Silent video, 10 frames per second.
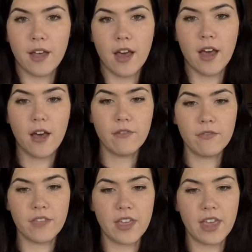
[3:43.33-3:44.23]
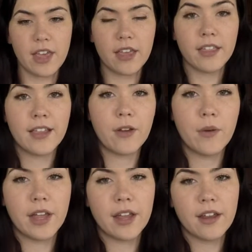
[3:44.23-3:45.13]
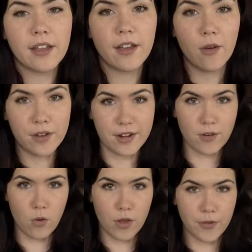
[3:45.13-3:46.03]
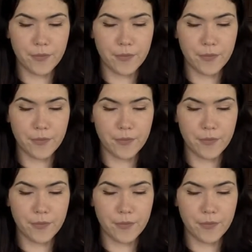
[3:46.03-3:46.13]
of the liquid coconut oil.